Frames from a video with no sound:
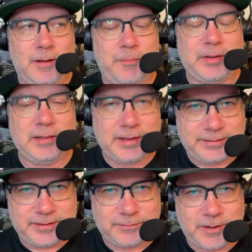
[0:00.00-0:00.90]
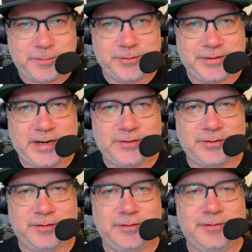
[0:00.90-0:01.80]
plenty of
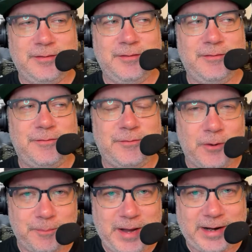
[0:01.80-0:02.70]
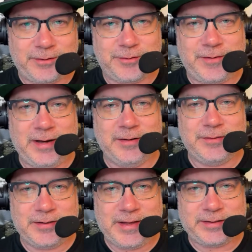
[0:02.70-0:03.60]
representation from Packers
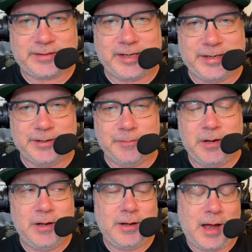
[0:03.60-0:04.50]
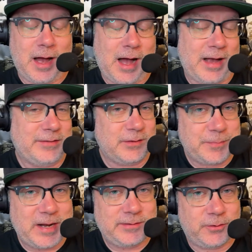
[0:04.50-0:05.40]
fans in that stadium. I
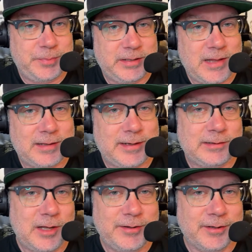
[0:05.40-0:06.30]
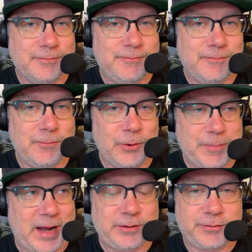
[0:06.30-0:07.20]
suspect it'll be a lot like London, where
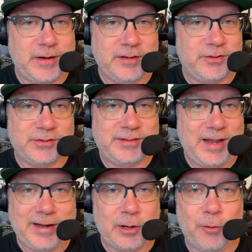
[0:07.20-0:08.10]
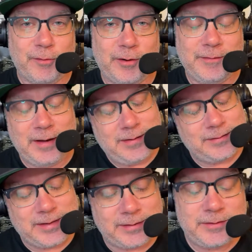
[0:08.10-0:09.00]
Packers fans just take over. And
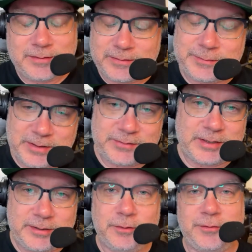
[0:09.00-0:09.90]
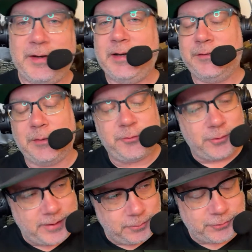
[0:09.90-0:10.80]
that's not to dismiss the Eagles fans. I'm
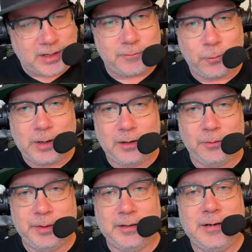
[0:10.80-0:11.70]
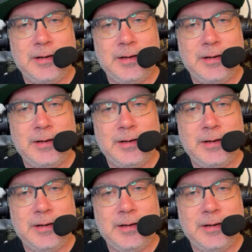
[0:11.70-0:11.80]
sure they will travel well, but